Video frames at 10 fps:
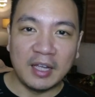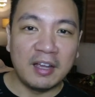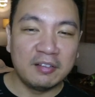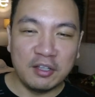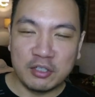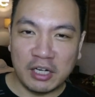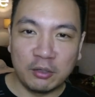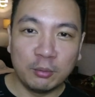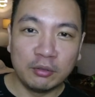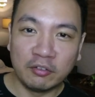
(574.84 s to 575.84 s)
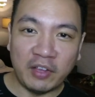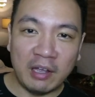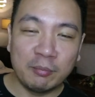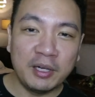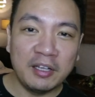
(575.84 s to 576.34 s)
as a shareholder of
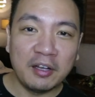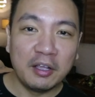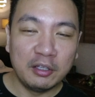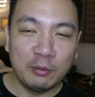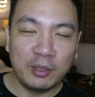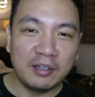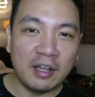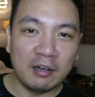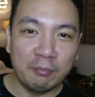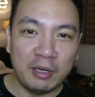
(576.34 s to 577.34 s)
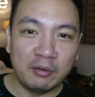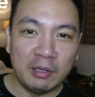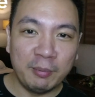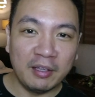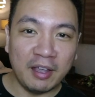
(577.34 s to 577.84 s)
MREIT, you will not be
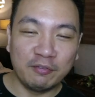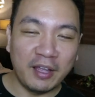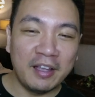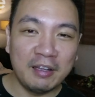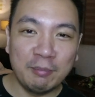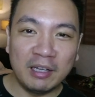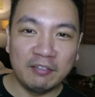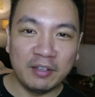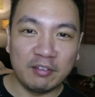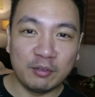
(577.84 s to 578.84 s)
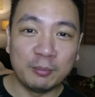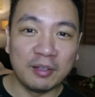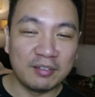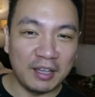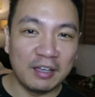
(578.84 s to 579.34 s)
reaping any benefits from
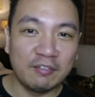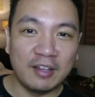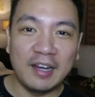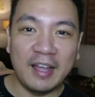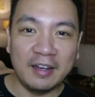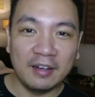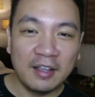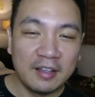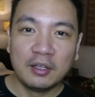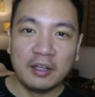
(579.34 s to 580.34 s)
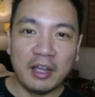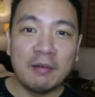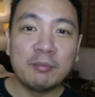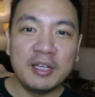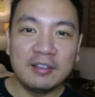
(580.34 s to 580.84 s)
the sale of the land.
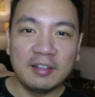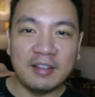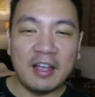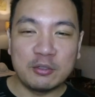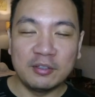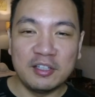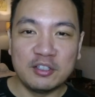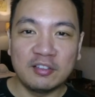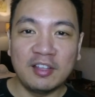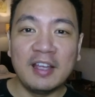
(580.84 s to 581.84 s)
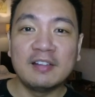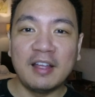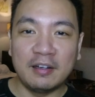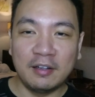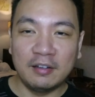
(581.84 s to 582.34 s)
MREIT is actually just a
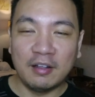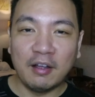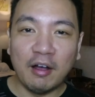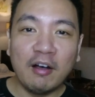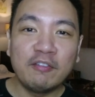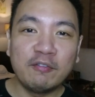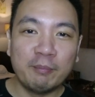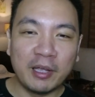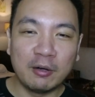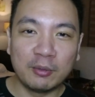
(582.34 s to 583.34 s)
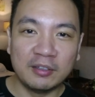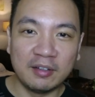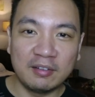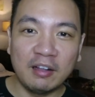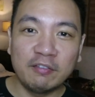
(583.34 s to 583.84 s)
tenant of Megaworld
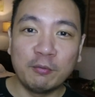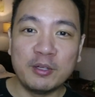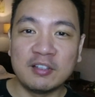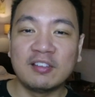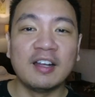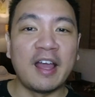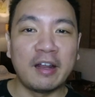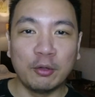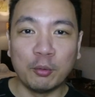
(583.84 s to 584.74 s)
itself, which is the land